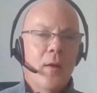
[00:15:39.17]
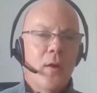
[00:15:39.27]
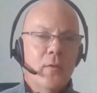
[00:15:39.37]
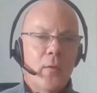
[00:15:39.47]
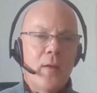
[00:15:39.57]

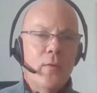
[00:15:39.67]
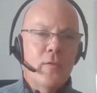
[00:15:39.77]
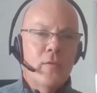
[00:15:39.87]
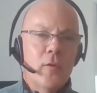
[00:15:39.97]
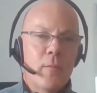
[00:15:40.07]
On the right
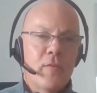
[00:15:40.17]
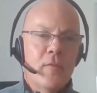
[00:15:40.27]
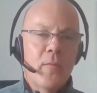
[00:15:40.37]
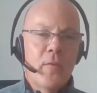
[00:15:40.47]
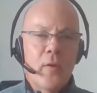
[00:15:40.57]
news groups.
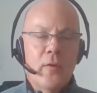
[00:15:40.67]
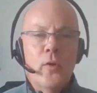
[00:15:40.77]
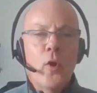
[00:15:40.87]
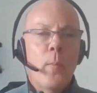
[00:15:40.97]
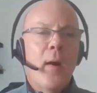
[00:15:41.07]
So you had to
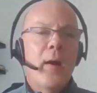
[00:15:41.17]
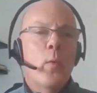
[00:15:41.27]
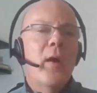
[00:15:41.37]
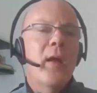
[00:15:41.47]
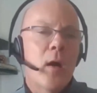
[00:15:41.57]
go by
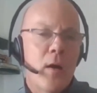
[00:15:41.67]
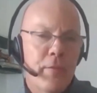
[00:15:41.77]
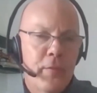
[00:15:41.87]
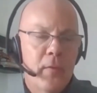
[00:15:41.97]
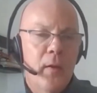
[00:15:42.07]
way
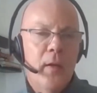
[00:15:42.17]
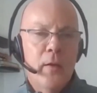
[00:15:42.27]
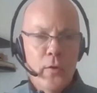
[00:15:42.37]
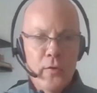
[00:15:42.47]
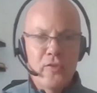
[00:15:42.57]
off
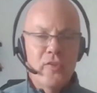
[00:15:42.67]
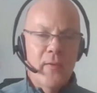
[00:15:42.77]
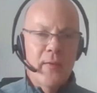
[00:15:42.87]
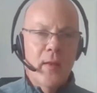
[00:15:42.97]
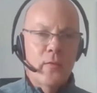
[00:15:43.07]
in order to
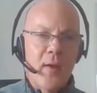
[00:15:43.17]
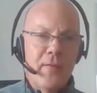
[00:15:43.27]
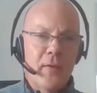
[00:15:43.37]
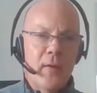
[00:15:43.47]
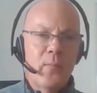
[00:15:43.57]
generate that
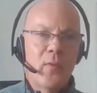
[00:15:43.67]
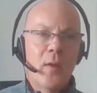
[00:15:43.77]
traffic.